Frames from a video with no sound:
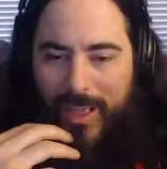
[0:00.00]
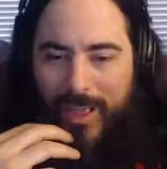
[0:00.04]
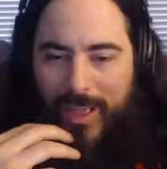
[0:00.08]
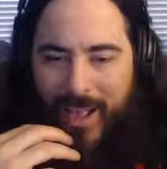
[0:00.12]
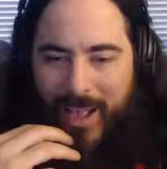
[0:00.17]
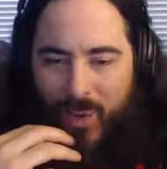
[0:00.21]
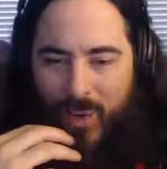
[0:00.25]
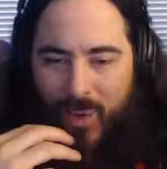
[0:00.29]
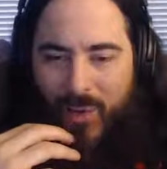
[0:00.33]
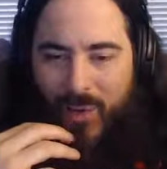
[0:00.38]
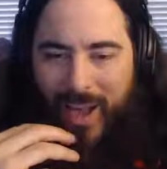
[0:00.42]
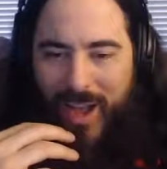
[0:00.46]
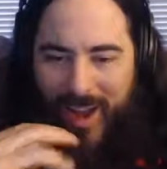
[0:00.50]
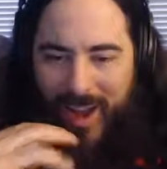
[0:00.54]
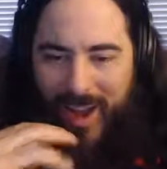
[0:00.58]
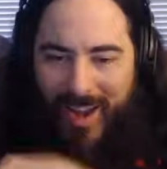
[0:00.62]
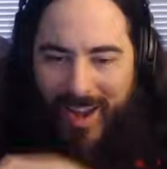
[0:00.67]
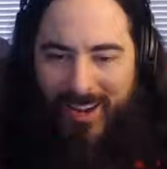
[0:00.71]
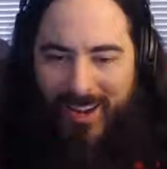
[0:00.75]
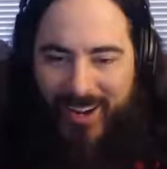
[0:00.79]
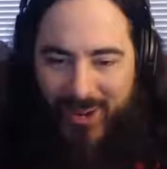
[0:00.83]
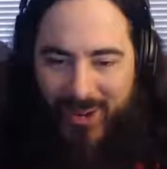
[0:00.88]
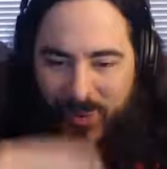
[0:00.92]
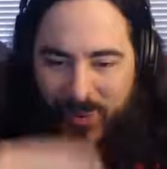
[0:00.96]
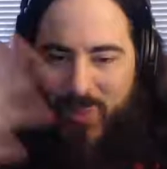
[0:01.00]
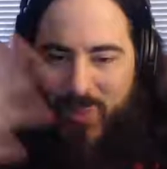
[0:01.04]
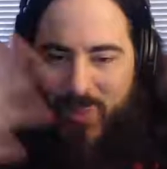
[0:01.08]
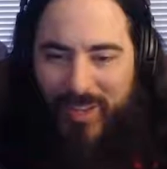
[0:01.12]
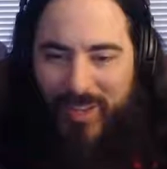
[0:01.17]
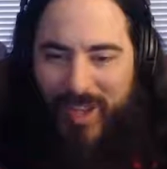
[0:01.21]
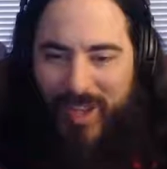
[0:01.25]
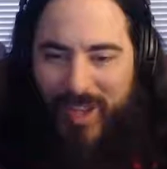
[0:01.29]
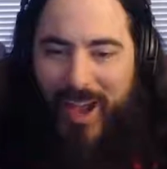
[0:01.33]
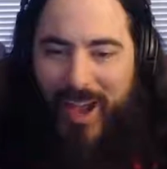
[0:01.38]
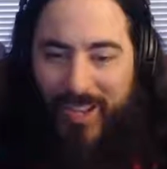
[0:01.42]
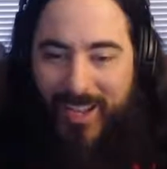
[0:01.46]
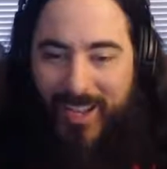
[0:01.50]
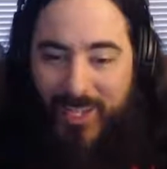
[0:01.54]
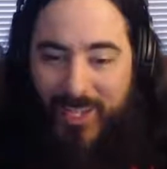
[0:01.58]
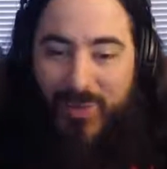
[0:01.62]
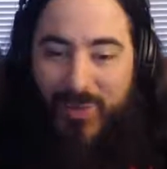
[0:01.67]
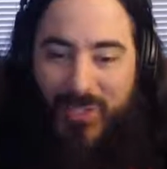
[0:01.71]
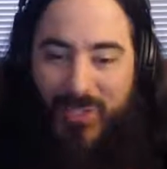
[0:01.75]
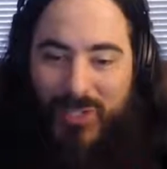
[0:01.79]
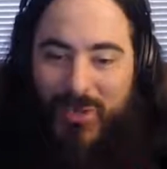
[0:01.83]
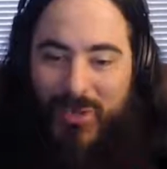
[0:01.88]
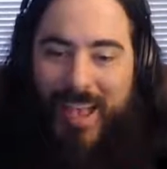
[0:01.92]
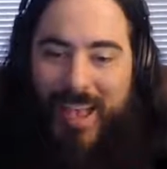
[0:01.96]
L9 or moving on, because you
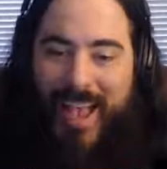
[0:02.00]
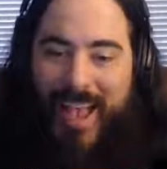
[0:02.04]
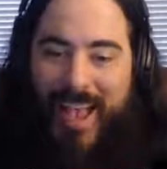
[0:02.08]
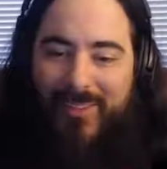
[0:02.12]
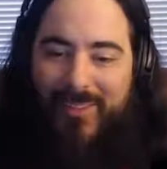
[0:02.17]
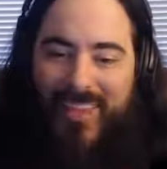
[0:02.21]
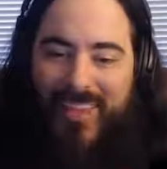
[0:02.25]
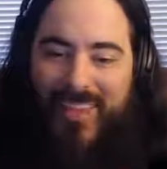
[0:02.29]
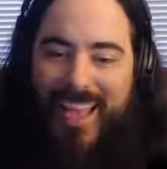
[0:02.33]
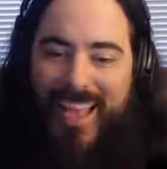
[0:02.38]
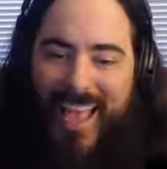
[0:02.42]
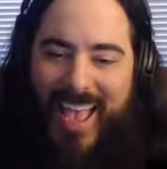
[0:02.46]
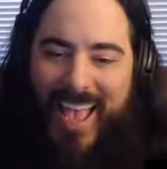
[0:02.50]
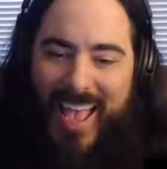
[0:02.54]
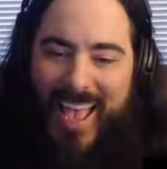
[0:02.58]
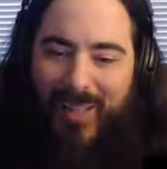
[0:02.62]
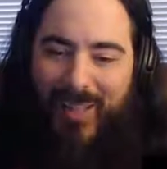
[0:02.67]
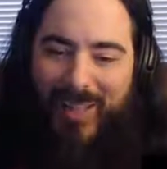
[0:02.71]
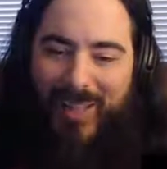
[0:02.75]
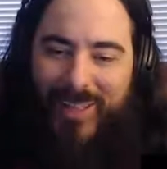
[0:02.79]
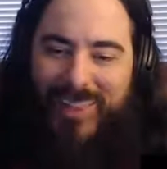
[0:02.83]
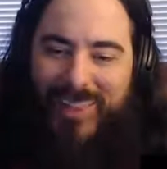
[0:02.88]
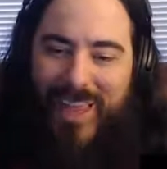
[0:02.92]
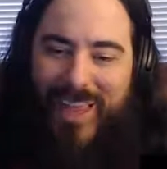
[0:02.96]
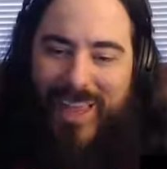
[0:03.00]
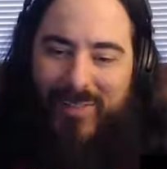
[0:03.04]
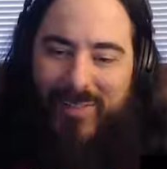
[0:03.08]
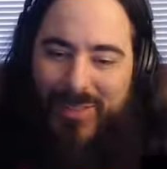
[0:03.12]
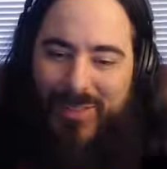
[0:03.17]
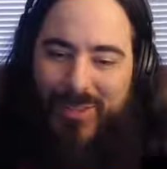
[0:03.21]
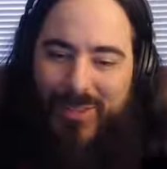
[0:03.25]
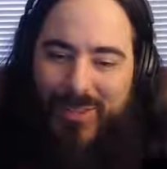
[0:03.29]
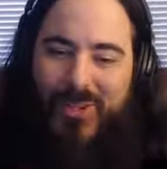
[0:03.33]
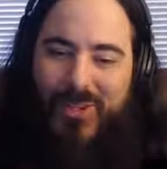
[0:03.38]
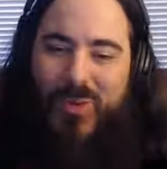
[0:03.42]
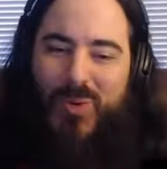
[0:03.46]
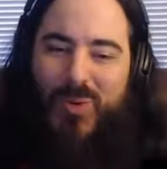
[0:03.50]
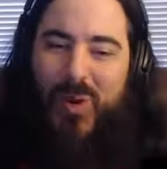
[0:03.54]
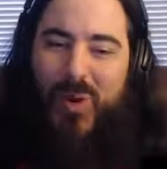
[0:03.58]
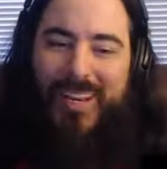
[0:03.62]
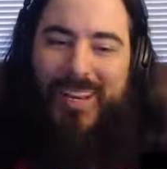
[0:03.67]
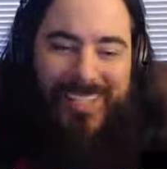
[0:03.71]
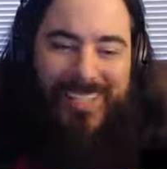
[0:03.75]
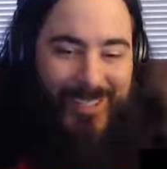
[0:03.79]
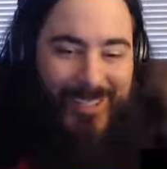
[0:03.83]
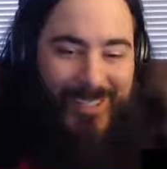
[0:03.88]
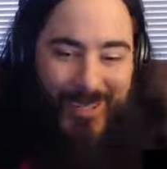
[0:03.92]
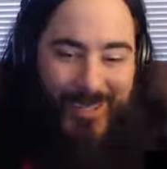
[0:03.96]
still have L11 through 20
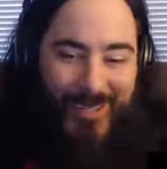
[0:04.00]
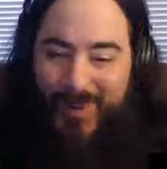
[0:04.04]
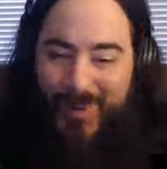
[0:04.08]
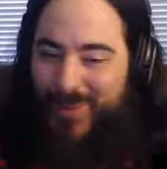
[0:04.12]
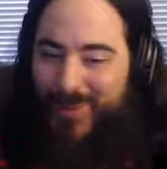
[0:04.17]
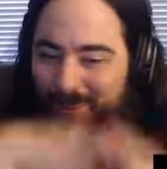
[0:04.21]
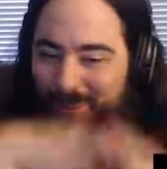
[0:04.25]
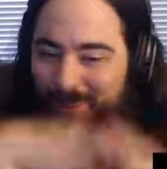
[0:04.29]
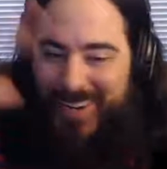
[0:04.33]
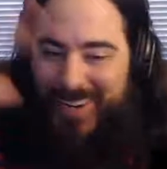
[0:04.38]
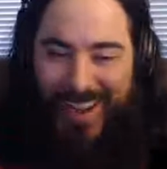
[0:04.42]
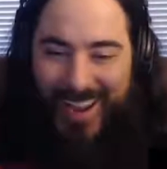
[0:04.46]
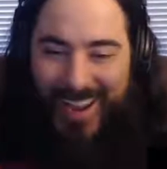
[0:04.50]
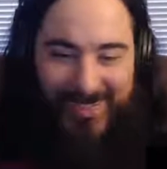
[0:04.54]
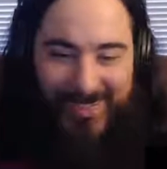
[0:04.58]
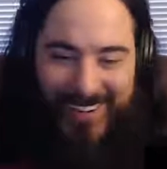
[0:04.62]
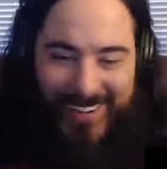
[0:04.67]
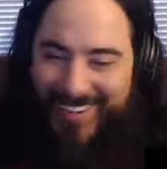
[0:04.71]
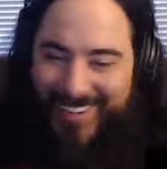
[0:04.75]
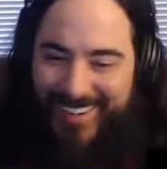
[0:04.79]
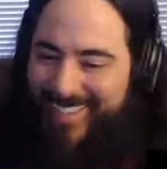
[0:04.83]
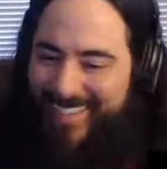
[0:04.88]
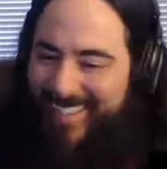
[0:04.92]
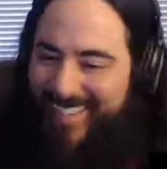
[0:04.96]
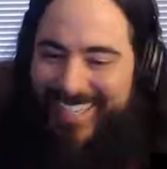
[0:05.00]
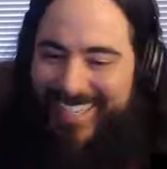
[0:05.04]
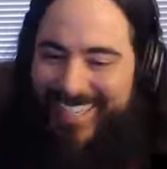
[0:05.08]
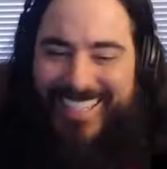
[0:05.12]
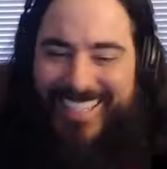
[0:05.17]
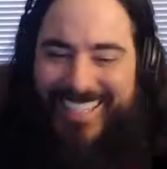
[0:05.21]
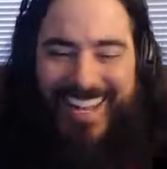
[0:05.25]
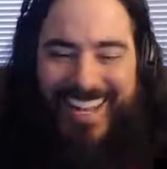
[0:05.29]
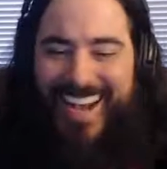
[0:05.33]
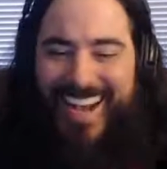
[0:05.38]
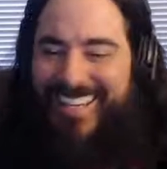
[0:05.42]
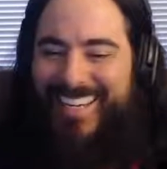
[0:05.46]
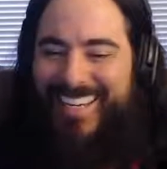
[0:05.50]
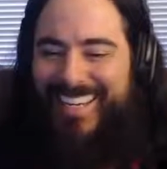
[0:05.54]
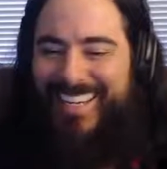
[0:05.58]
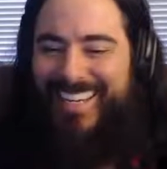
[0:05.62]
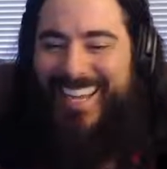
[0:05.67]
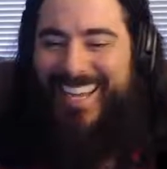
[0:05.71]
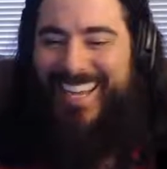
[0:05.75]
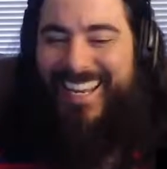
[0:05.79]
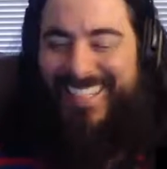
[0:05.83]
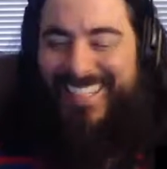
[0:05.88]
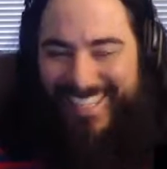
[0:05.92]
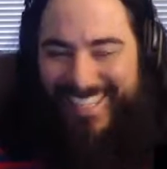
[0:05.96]
to do with whatever content